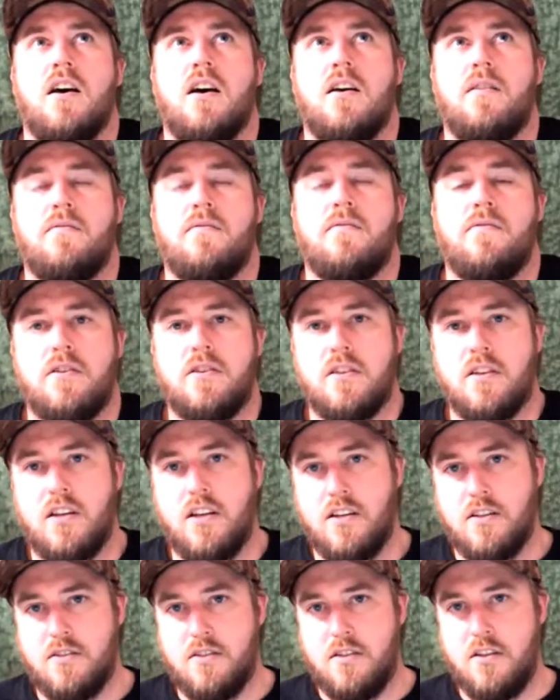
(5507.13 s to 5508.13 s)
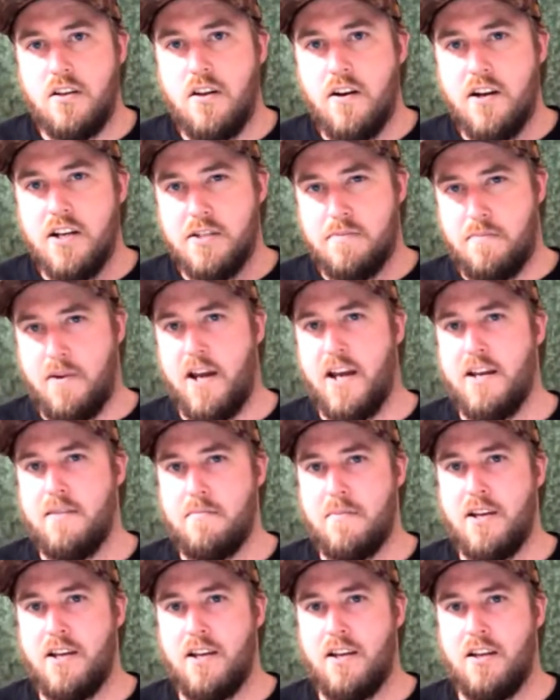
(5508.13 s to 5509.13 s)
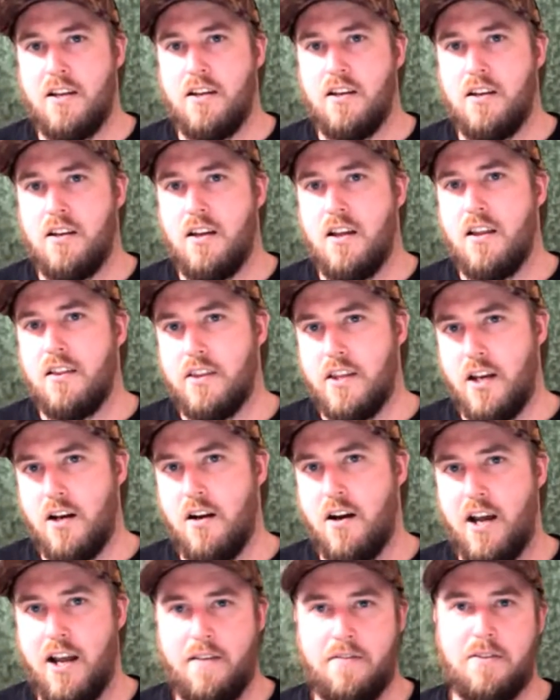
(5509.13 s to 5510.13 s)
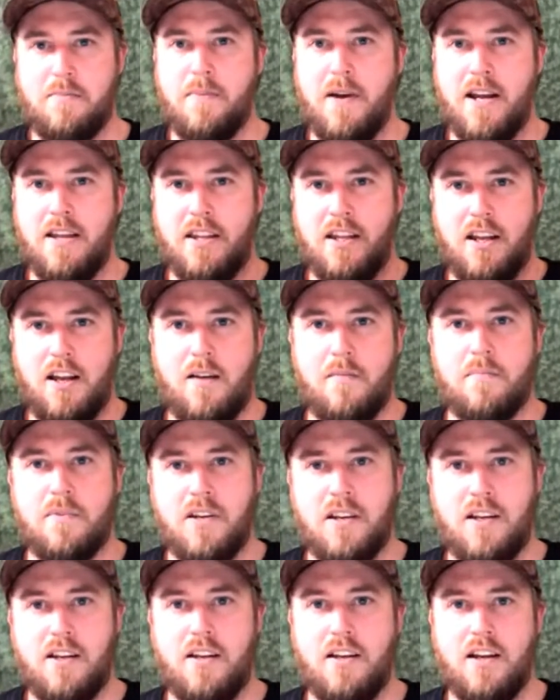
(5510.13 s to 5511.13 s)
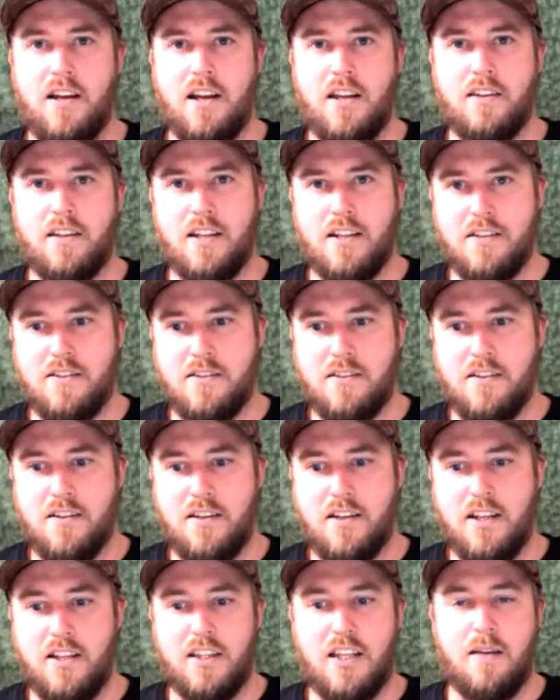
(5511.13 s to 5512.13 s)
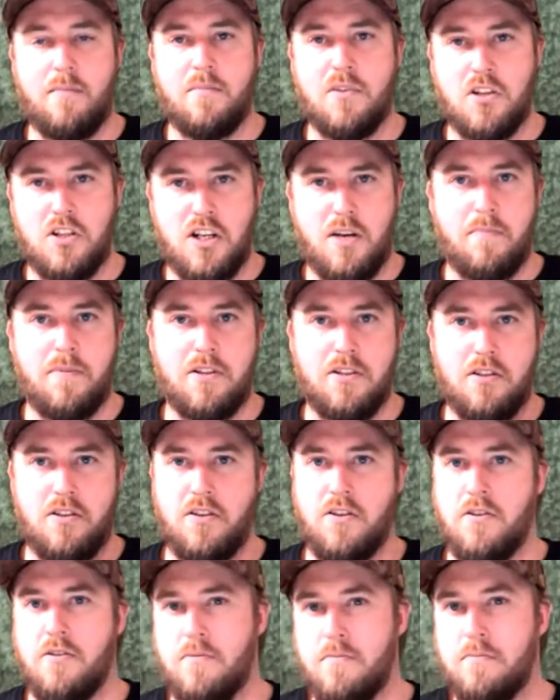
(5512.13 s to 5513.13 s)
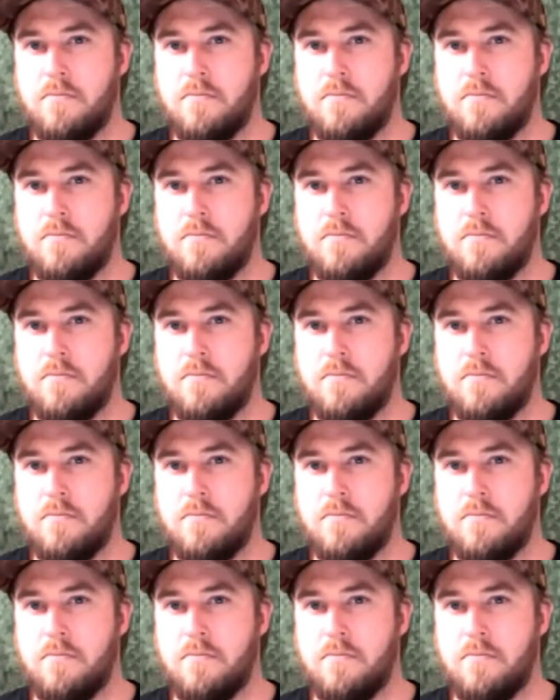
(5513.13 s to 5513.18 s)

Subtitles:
unfortunately, is you guys pay me, then I have to pay the company and then get them to ship it to you.